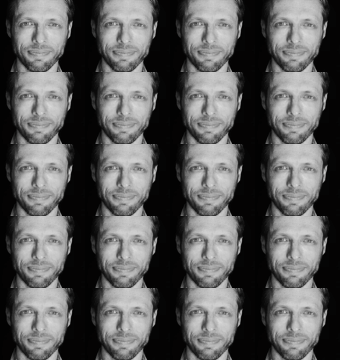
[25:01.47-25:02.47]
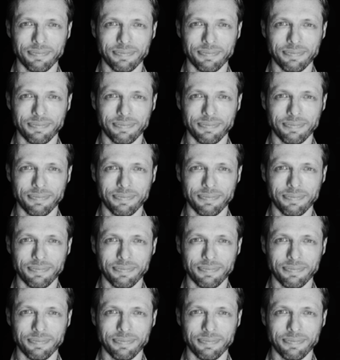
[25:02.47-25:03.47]

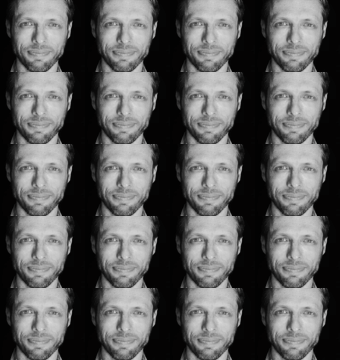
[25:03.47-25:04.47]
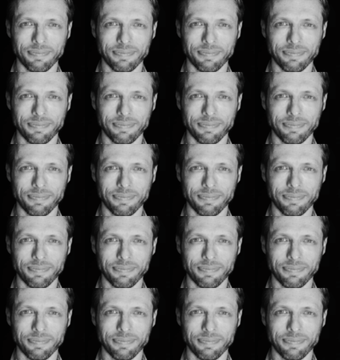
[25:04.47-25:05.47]

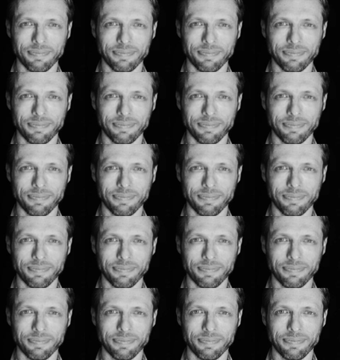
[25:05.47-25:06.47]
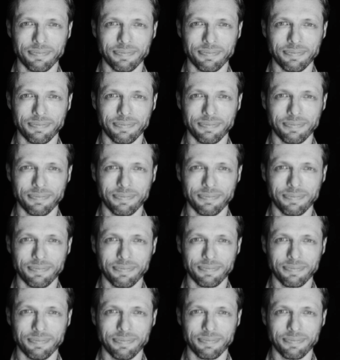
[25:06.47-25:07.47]

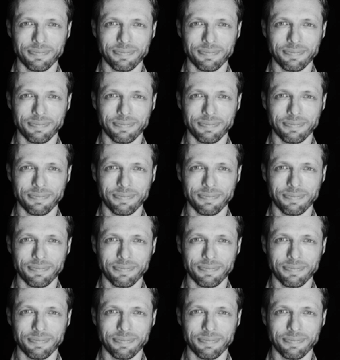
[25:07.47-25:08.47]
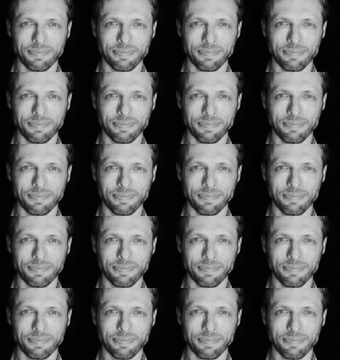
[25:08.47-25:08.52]
[no speech]